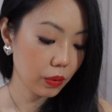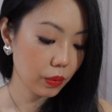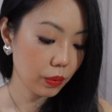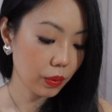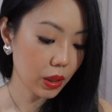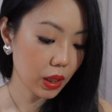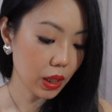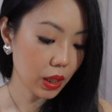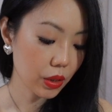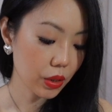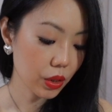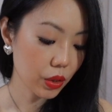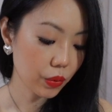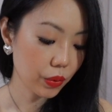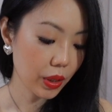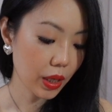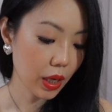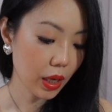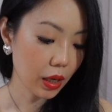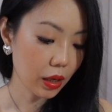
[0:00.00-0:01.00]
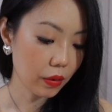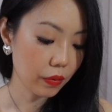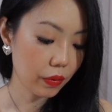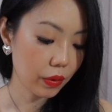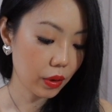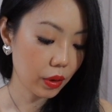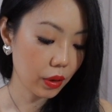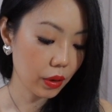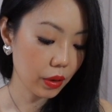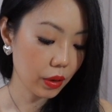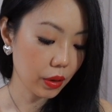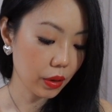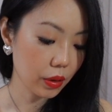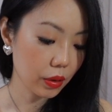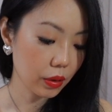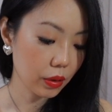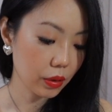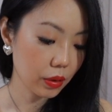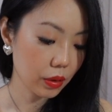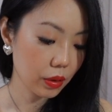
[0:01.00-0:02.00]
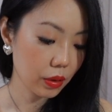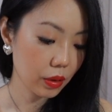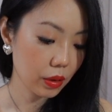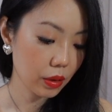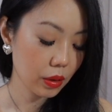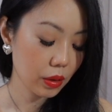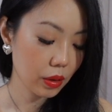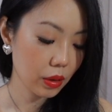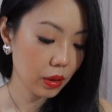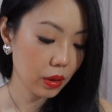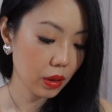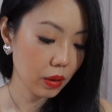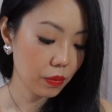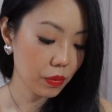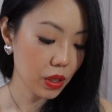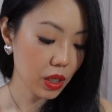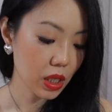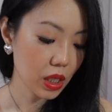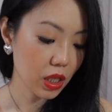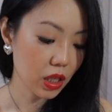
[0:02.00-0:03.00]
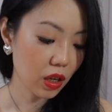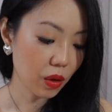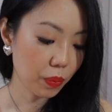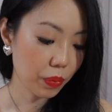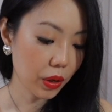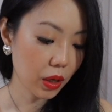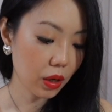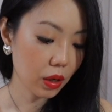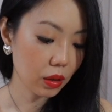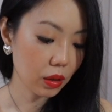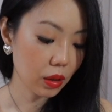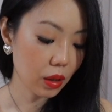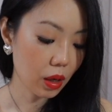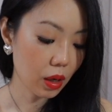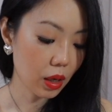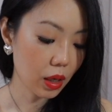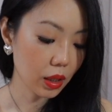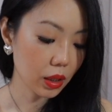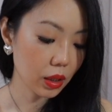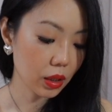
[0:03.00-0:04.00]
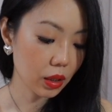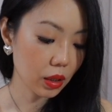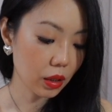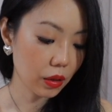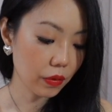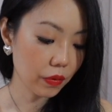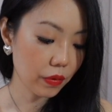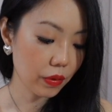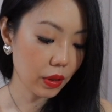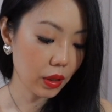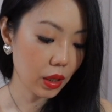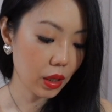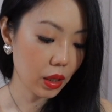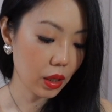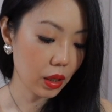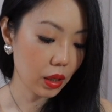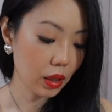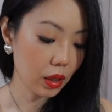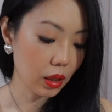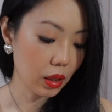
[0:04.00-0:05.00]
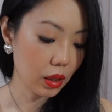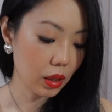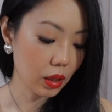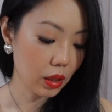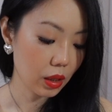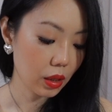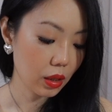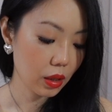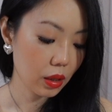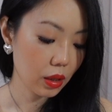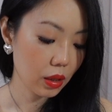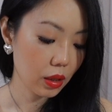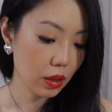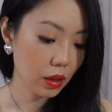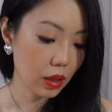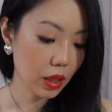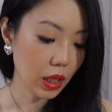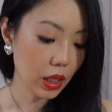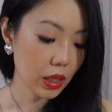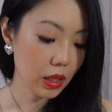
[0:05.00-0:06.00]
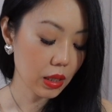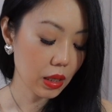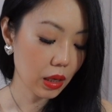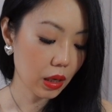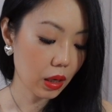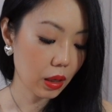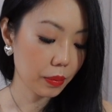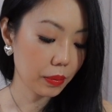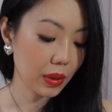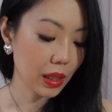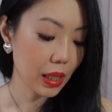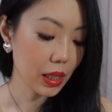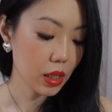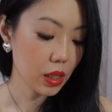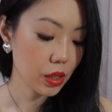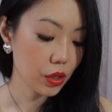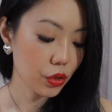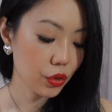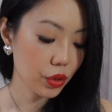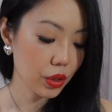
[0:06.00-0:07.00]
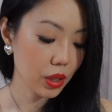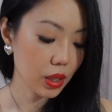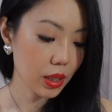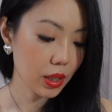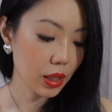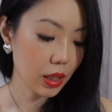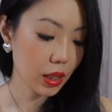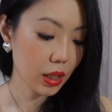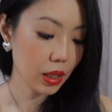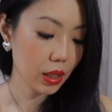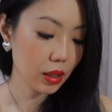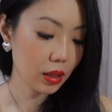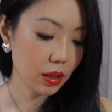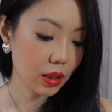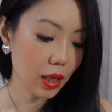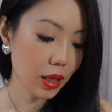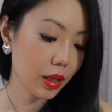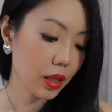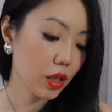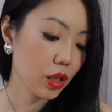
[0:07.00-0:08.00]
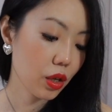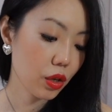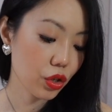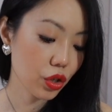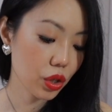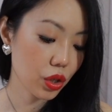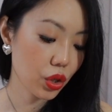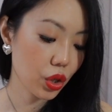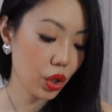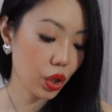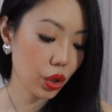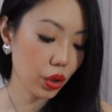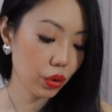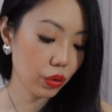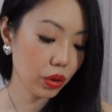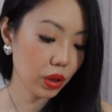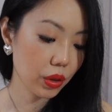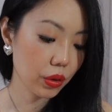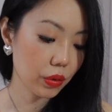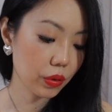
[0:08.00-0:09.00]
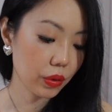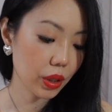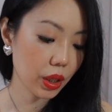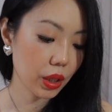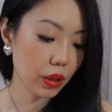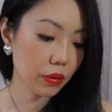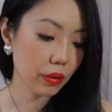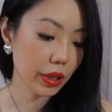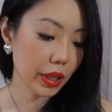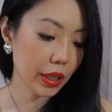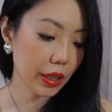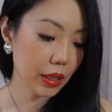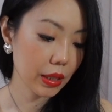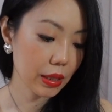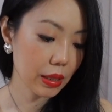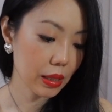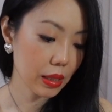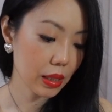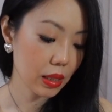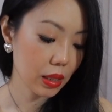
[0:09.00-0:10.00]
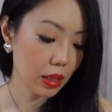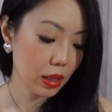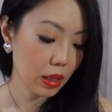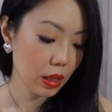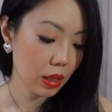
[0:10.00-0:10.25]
What else do we have here? I'm just skipping a lot of the things that I'm less interested. Yeah, these are just cute little earrings.